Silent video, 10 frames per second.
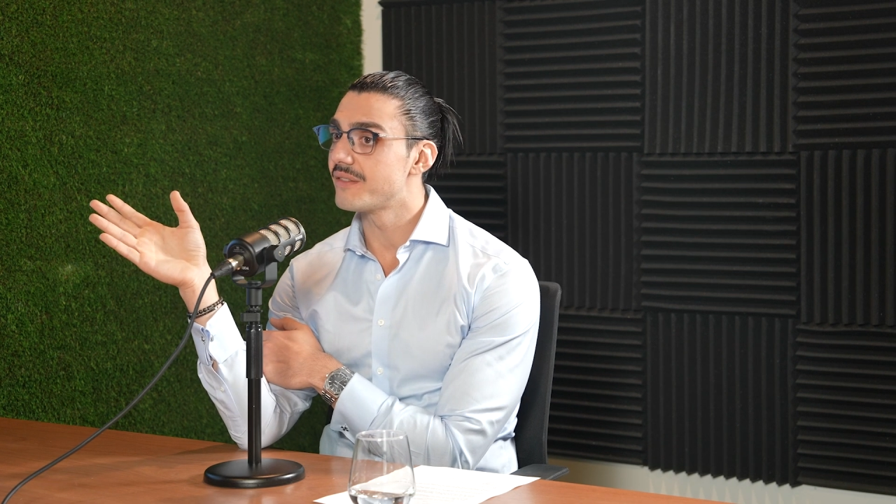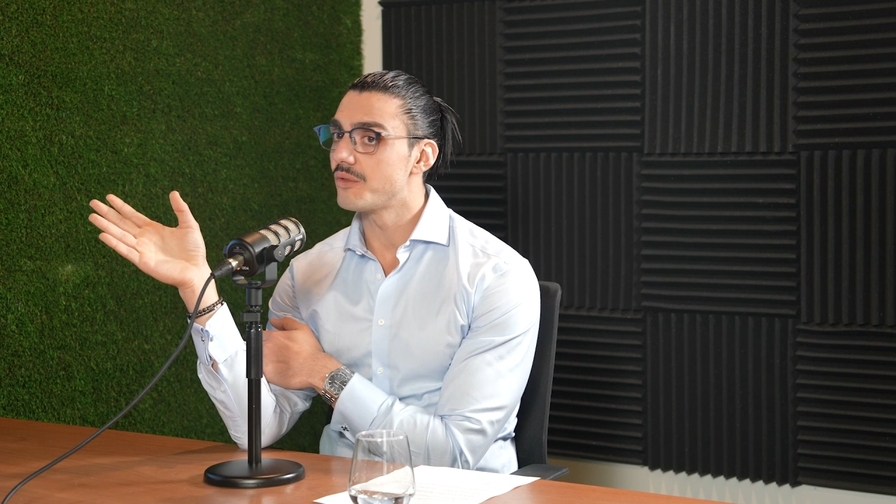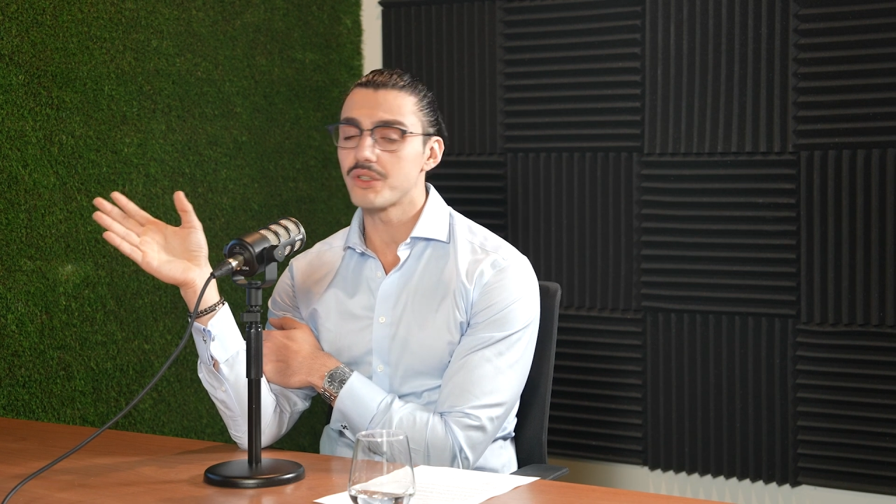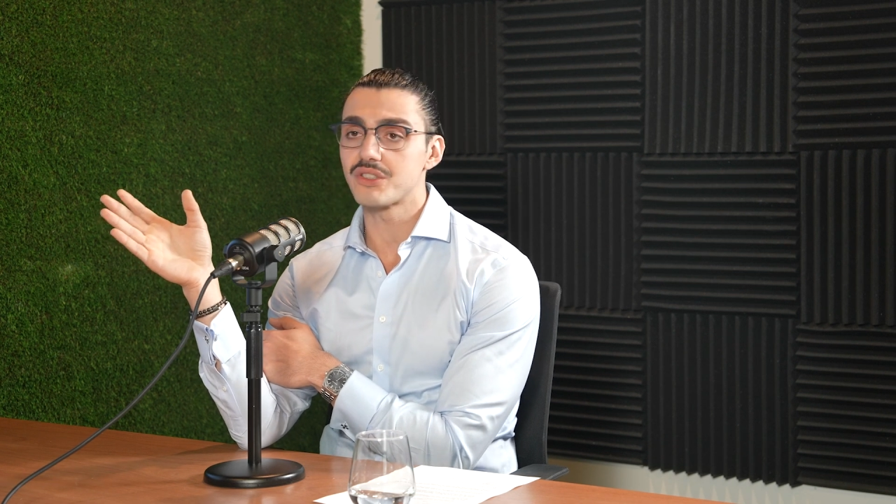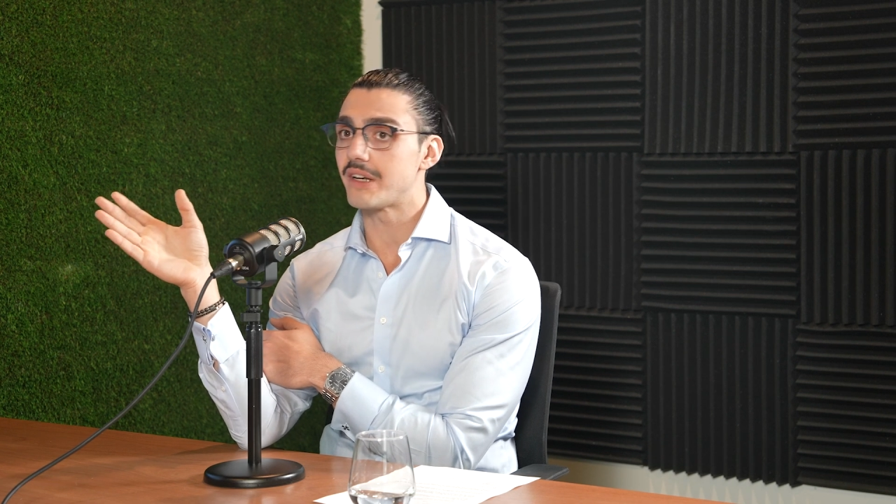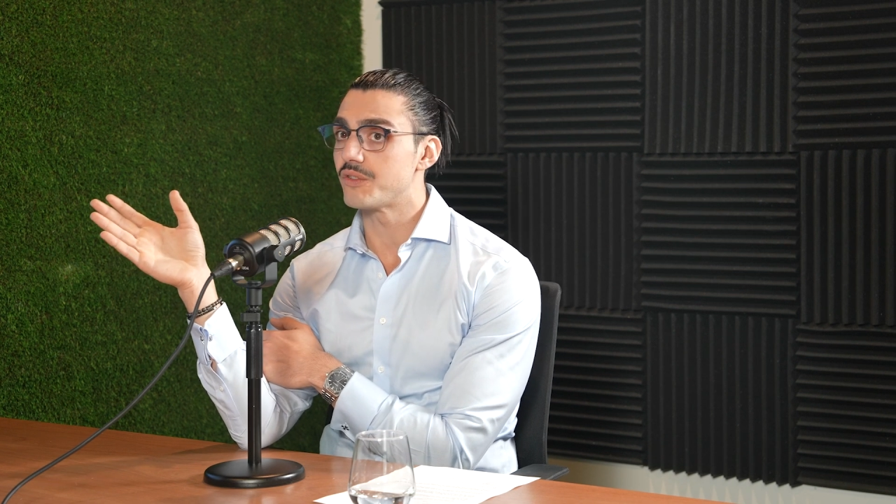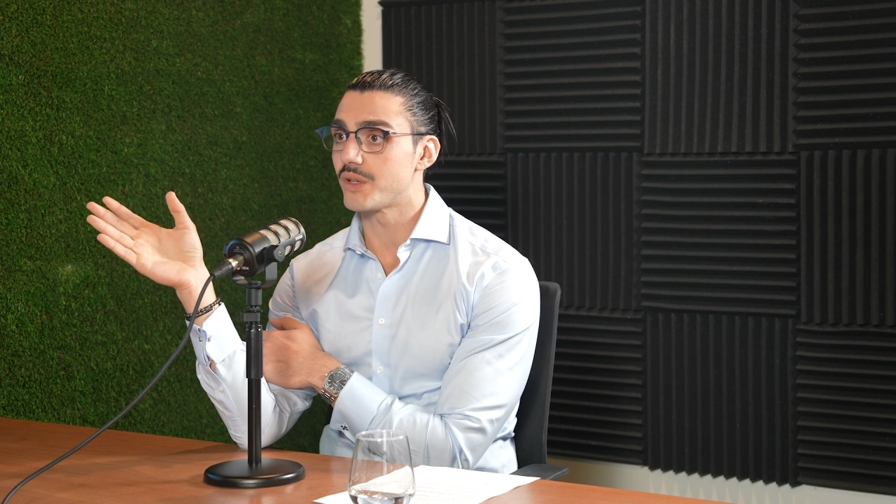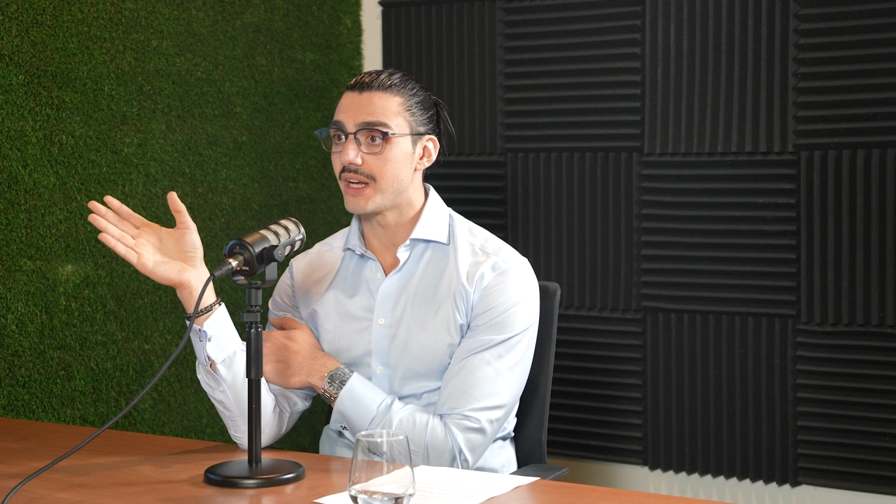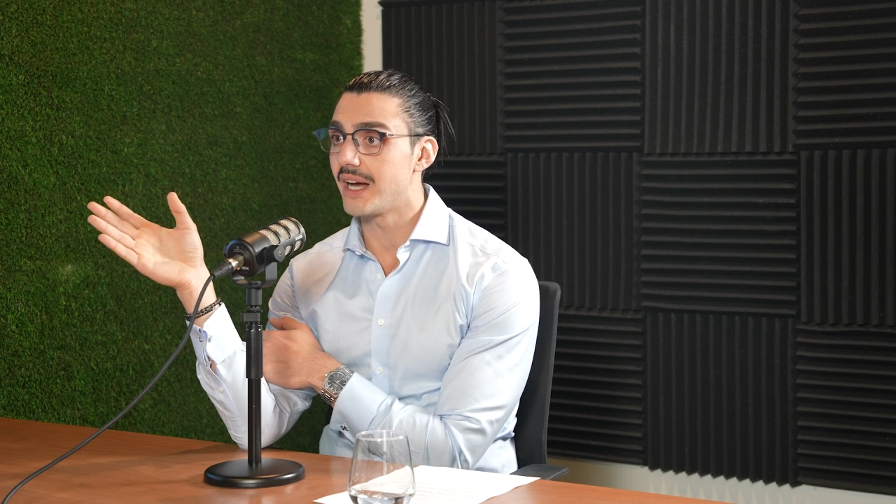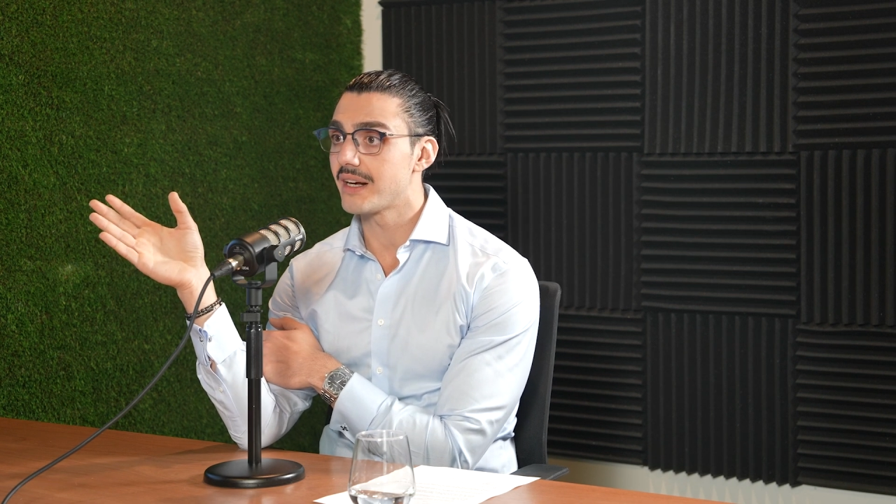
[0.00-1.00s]
or it's not even
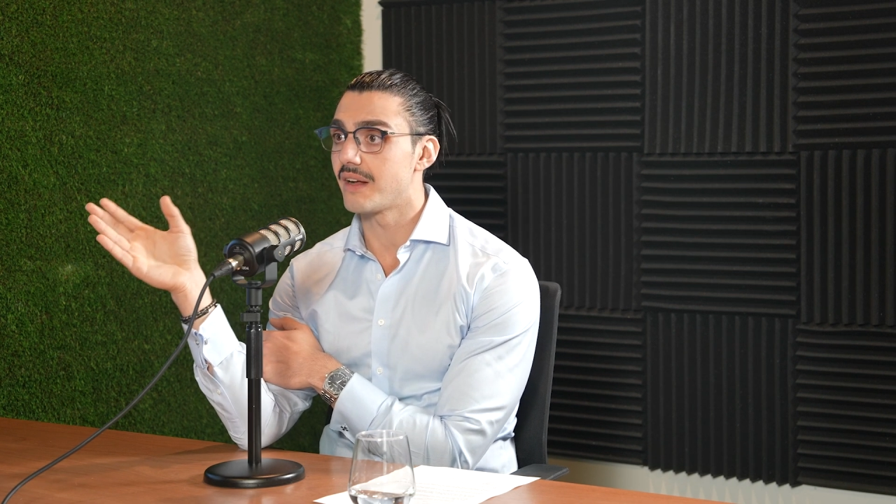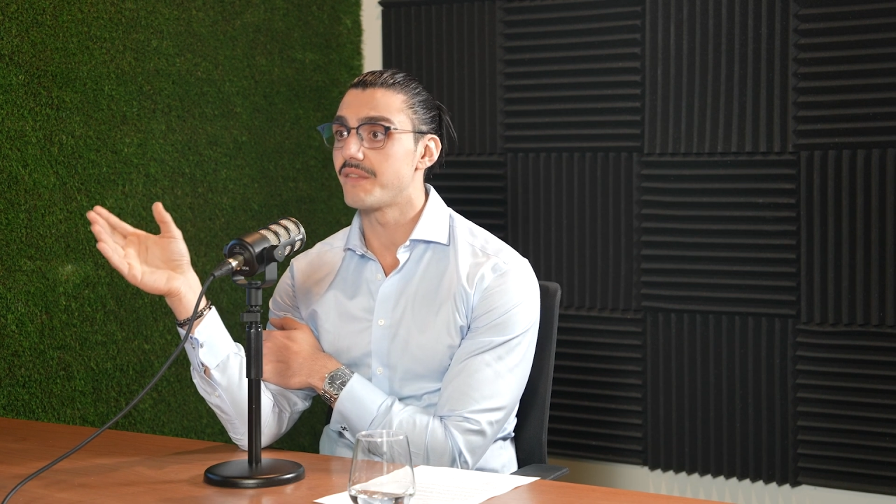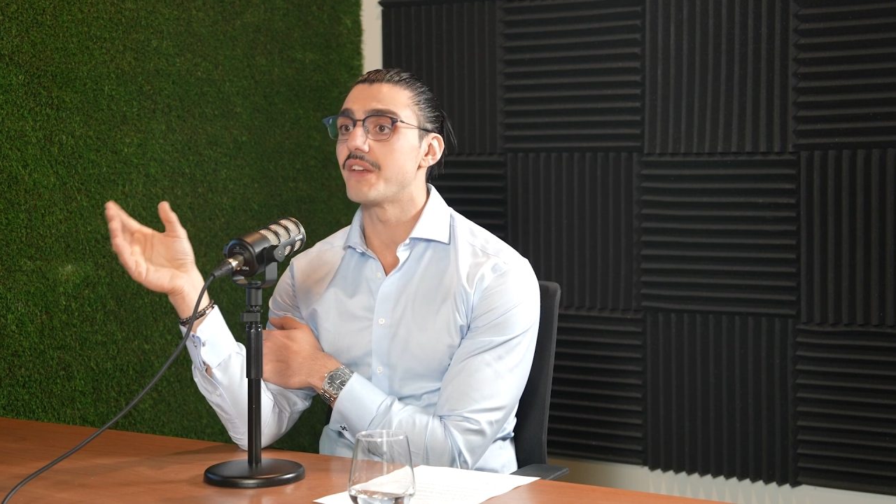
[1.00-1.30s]
looking hard enough,